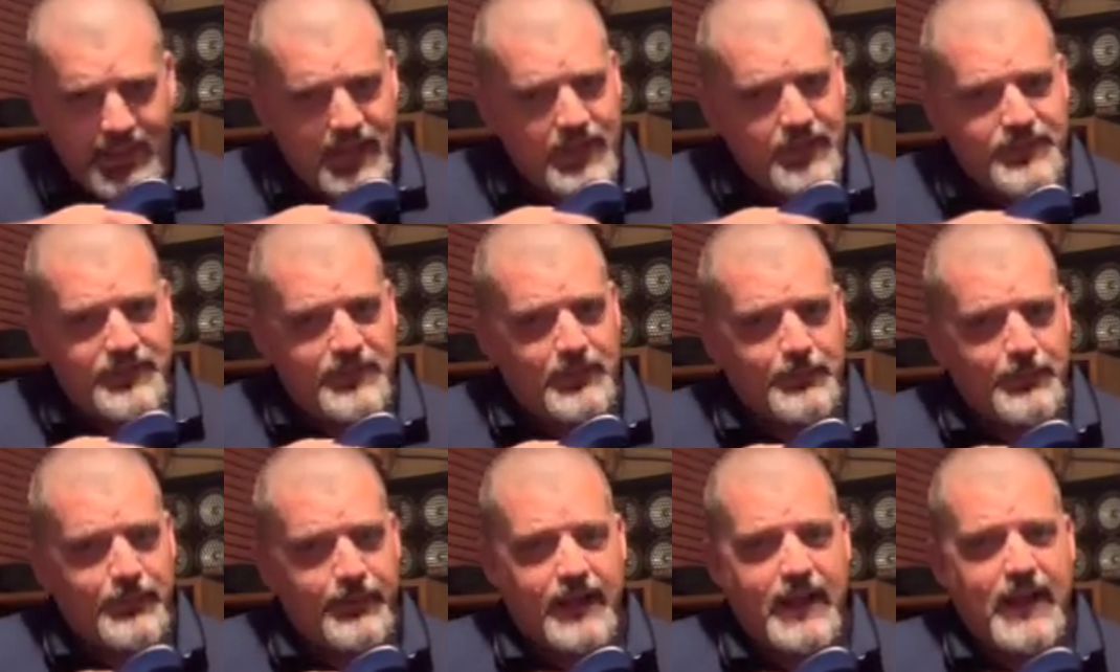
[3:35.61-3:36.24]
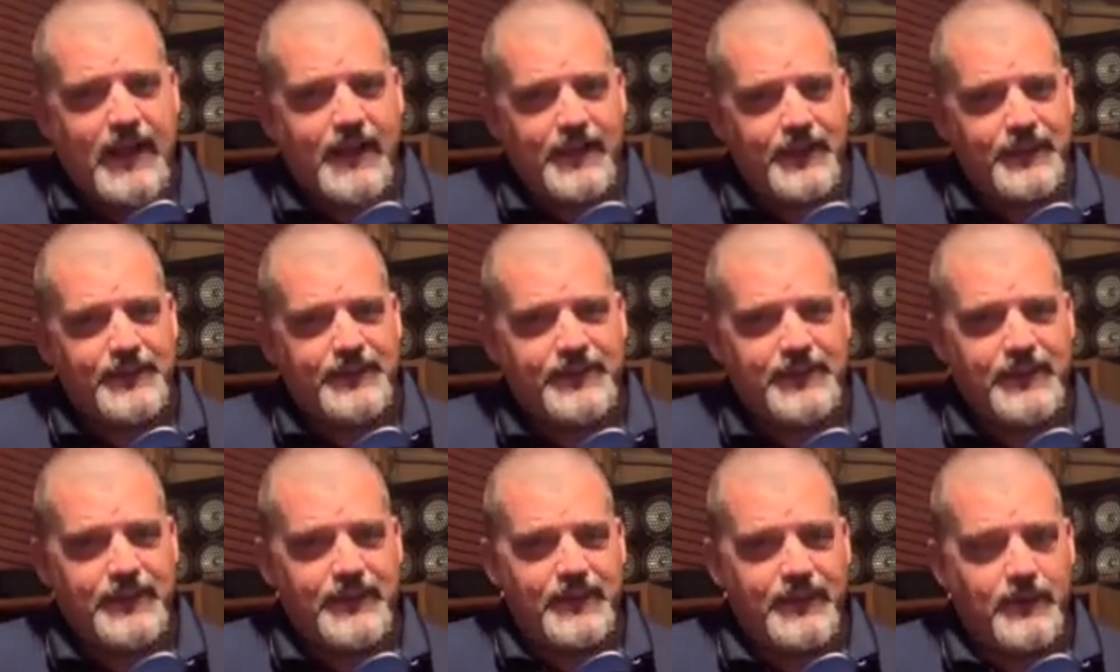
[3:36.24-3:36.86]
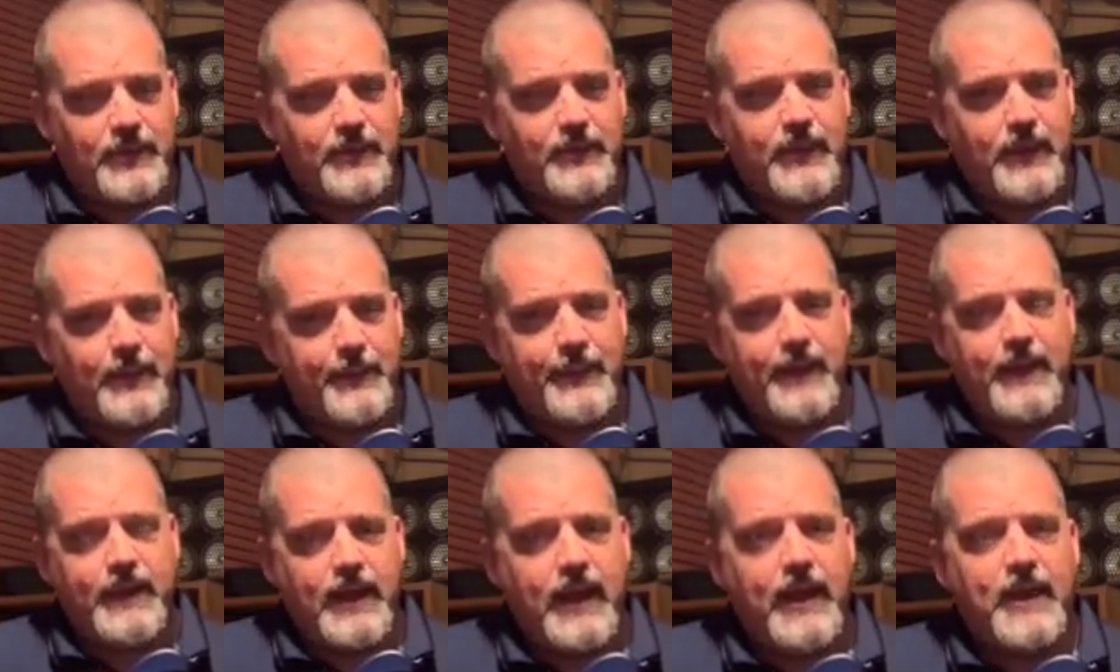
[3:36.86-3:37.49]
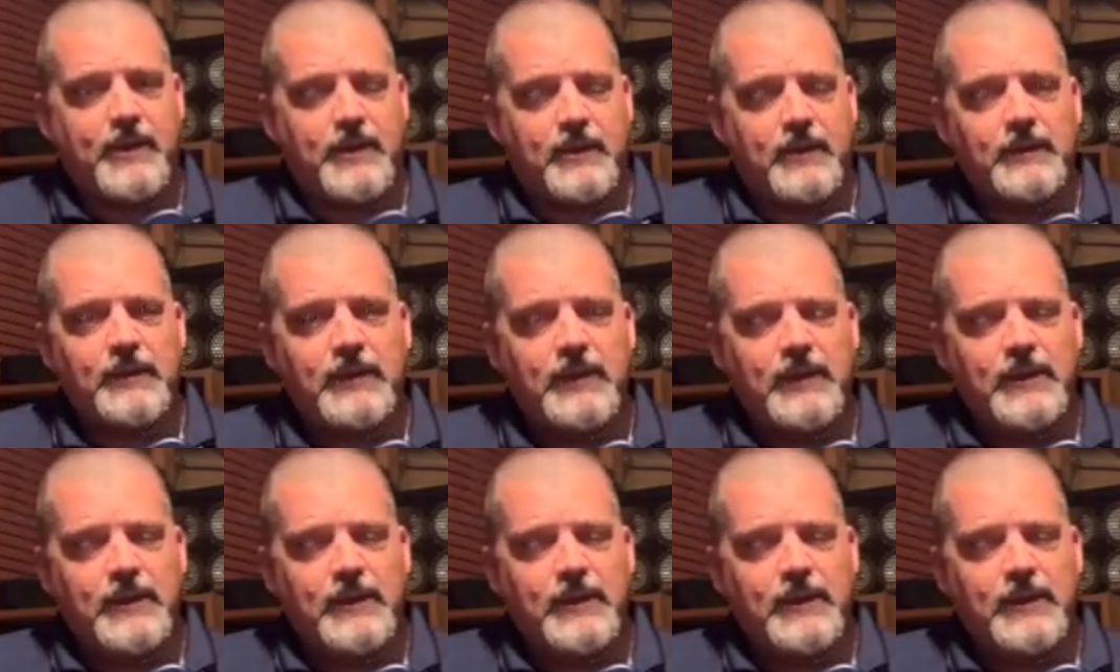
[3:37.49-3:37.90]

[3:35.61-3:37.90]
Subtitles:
Similar to how you see, you know, in a piano.